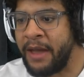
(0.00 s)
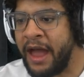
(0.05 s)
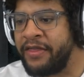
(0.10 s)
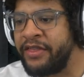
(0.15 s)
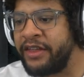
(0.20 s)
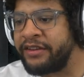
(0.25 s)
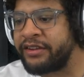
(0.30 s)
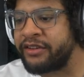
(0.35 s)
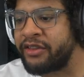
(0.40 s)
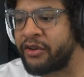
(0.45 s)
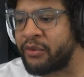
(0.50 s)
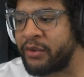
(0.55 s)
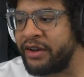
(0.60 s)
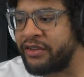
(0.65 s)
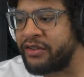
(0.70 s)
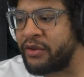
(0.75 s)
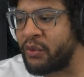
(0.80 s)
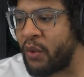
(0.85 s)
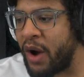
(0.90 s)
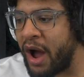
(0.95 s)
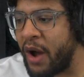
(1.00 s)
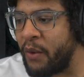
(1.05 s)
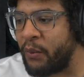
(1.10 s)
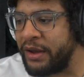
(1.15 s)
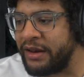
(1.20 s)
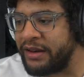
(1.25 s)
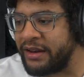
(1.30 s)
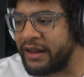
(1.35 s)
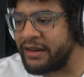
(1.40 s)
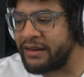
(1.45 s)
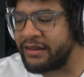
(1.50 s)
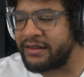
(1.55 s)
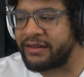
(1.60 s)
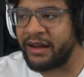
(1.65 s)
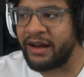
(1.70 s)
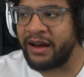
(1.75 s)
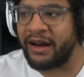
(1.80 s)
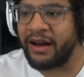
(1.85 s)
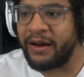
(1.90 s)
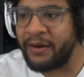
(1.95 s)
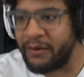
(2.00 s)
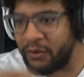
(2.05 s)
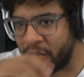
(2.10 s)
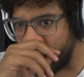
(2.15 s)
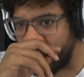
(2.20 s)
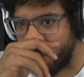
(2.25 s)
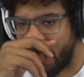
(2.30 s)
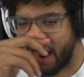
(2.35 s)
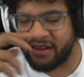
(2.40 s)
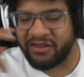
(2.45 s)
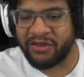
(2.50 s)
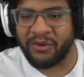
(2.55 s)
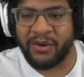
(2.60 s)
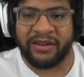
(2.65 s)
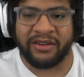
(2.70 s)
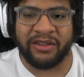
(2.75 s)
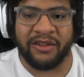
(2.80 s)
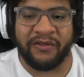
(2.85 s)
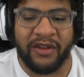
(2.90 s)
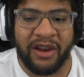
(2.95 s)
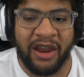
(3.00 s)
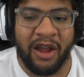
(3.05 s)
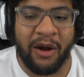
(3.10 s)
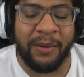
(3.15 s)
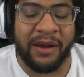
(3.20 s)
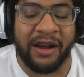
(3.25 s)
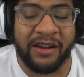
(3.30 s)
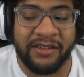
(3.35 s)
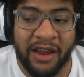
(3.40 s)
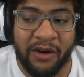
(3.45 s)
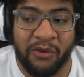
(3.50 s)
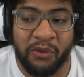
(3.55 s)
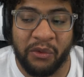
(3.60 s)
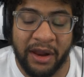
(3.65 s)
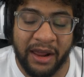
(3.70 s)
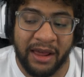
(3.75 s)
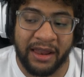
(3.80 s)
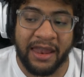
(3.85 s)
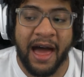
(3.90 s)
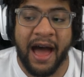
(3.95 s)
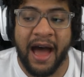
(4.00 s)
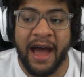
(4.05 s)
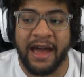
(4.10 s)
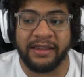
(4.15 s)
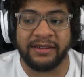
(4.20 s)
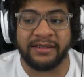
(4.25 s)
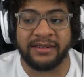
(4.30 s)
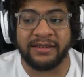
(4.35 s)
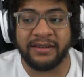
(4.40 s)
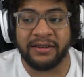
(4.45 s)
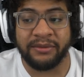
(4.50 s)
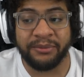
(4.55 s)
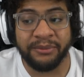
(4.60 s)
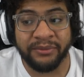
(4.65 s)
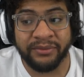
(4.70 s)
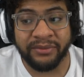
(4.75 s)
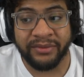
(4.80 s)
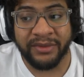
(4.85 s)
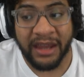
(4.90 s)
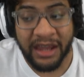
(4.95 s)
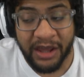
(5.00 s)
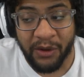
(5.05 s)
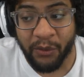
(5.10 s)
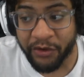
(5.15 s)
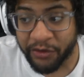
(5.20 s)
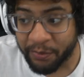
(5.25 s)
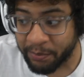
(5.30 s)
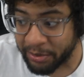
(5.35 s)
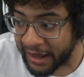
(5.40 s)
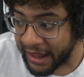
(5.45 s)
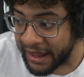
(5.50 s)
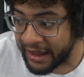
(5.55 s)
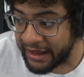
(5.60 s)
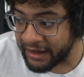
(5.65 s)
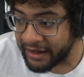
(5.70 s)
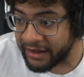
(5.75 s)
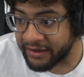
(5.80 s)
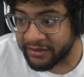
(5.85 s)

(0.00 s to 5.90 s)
And this is the reason why we didn't watch the rest of the video, because I realized he was playing